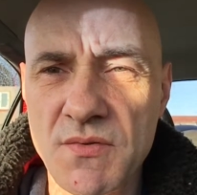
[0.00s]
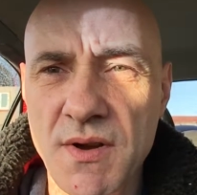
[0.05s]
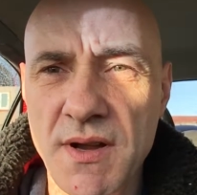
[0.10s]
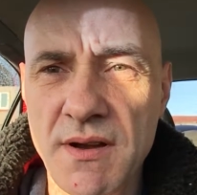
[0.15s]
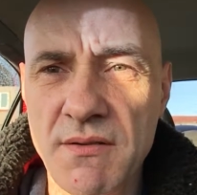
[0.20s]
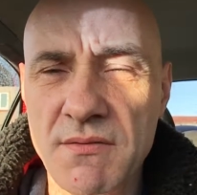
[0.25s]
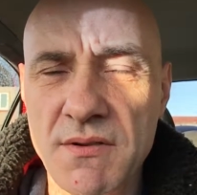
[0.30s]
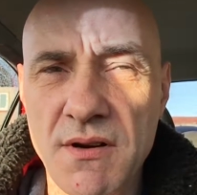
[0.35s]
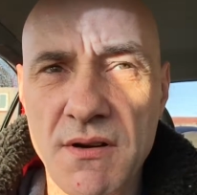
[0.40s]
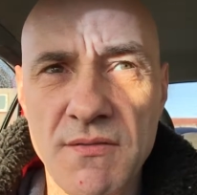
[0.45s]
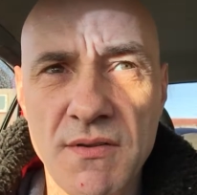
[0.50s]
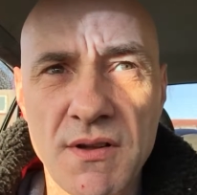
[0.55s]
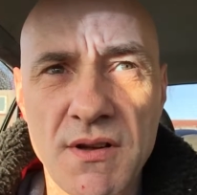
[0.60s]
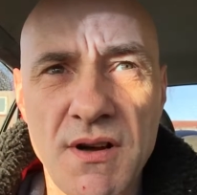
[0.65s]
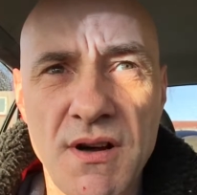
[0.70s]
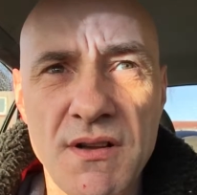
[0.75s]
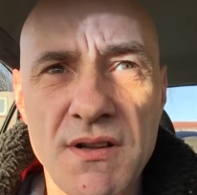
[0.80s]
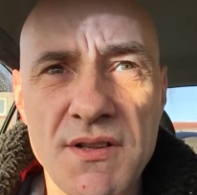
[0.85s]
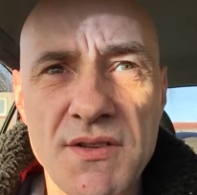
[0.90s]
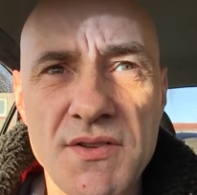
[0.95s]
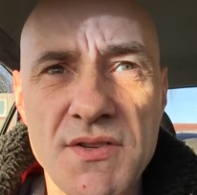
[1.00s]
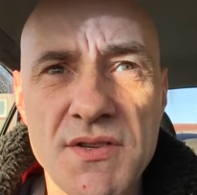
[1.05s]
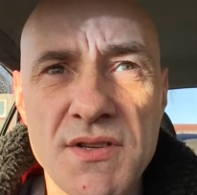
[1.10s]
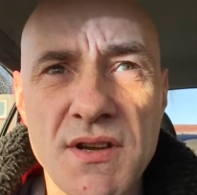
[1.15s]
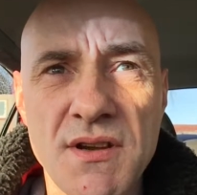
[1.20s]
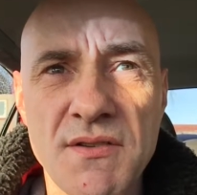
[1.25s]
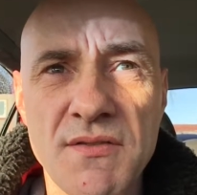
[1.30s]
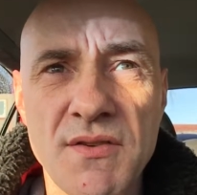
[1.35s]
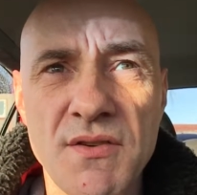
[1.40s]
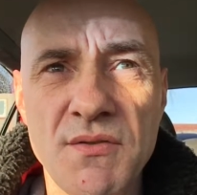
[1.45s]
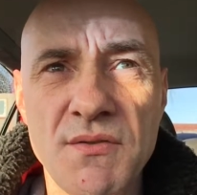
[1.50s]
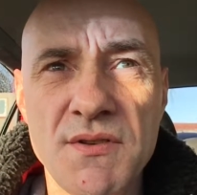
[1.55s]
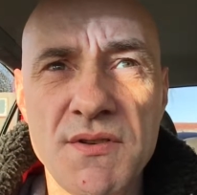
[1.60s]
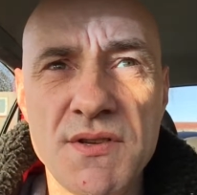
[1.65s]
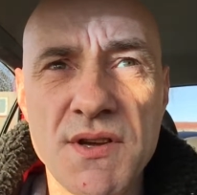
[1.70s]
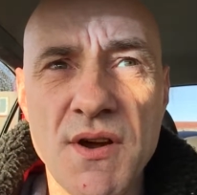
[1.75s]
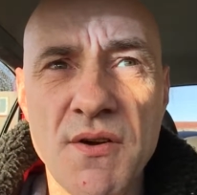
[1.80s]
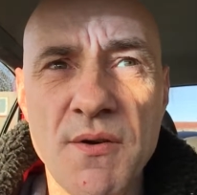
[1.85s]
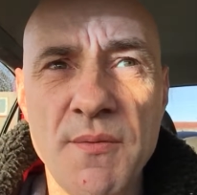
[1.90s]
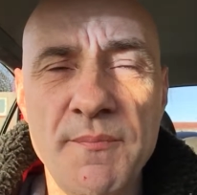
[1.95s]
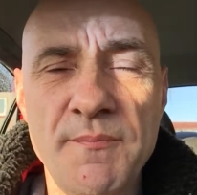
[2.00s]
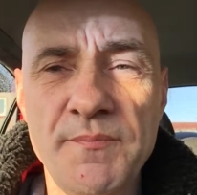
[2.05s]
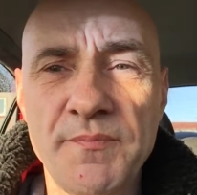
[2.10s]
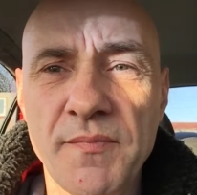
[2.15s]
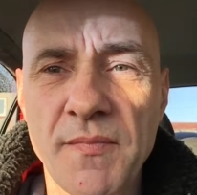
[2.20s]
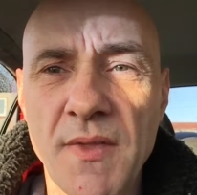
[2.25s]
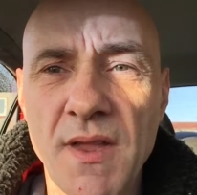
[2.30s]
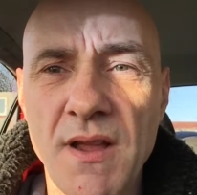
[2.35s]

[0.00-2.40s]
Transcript: around Hoffel College through Durham.